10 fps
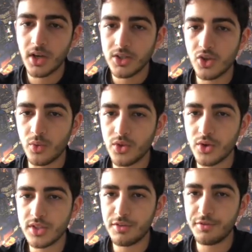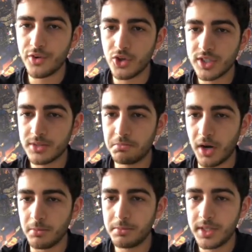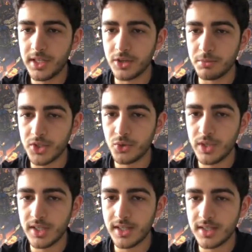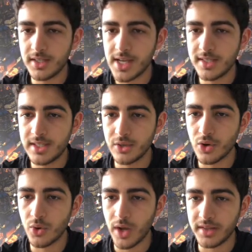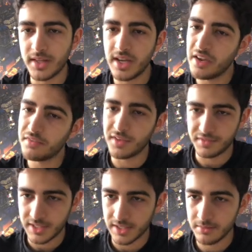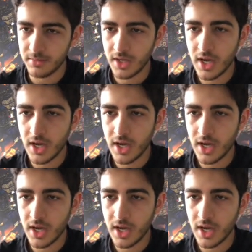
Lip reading: So there is a first bump here between day 0 and day 15.